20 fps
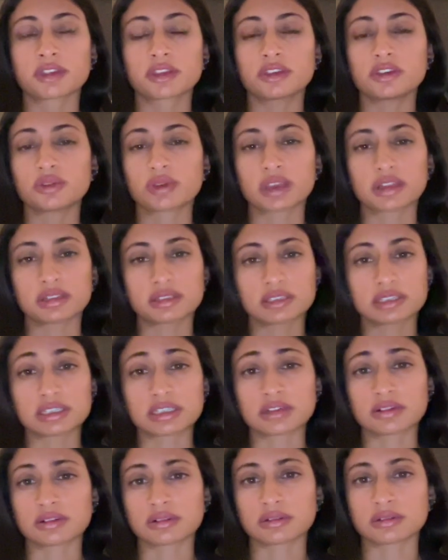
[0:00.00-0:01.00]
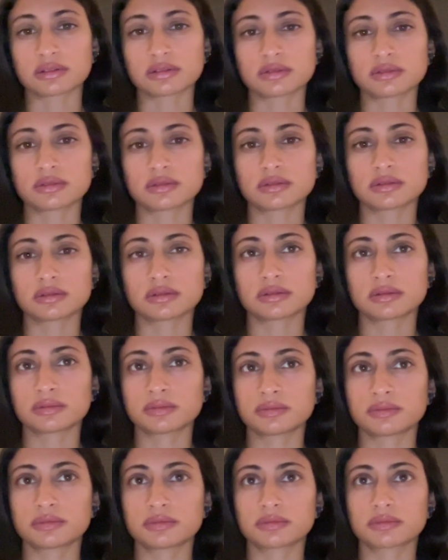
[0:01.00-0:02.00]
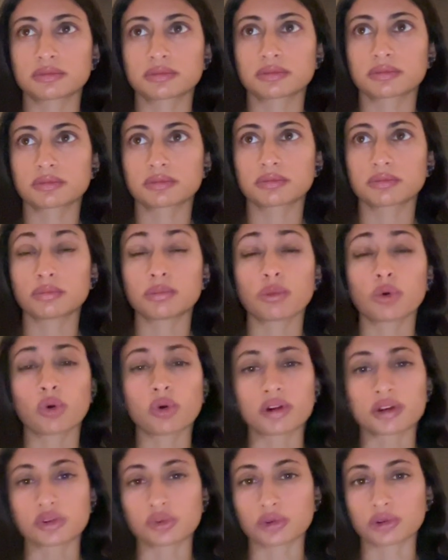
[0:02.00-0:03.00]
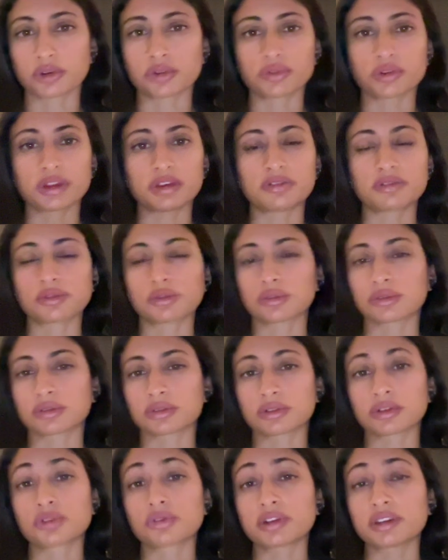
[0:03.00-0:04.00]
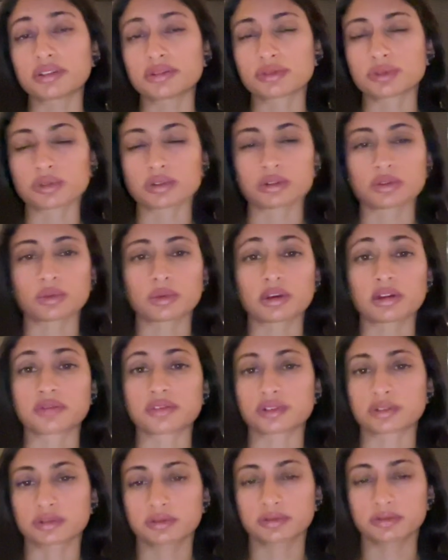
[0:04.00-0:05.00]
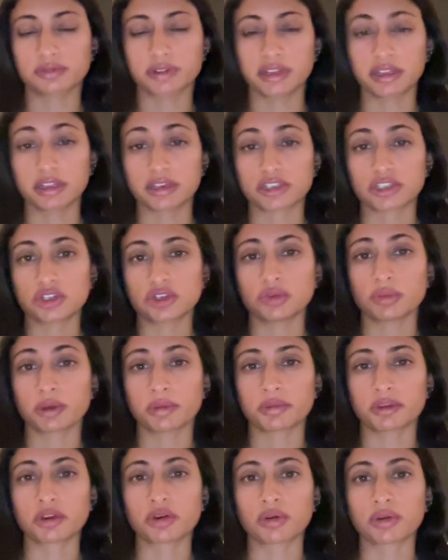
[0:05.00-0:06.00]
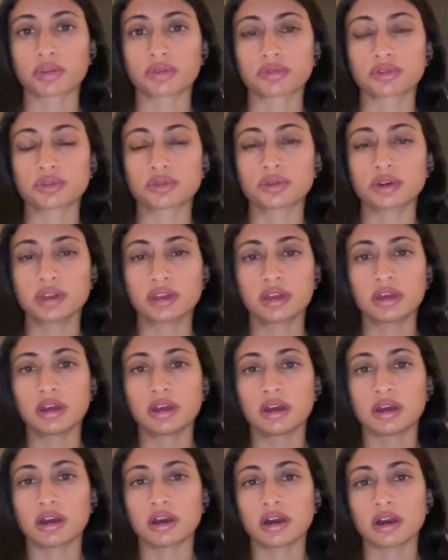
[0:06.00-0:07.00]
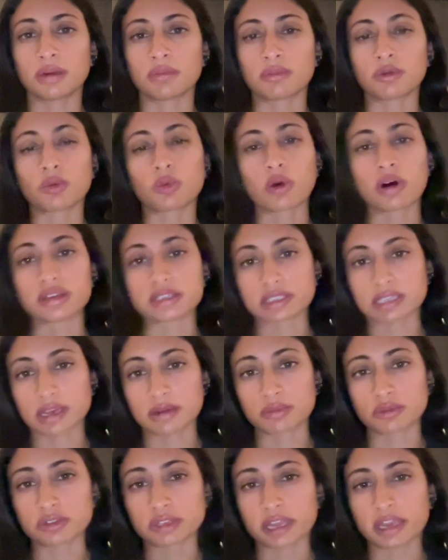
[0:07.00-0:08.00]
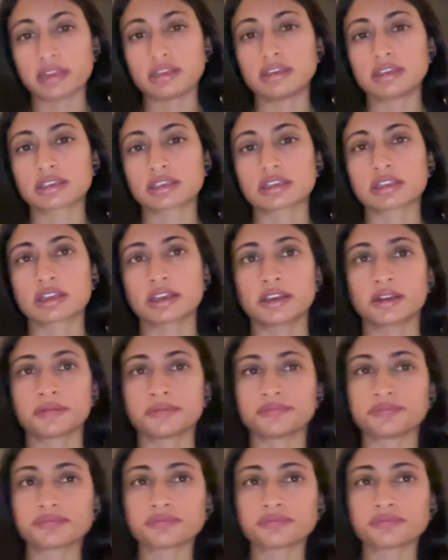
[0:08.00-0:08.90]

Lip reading: you can still mourn or grieve or whatever feelings you might be going through, while simultaneously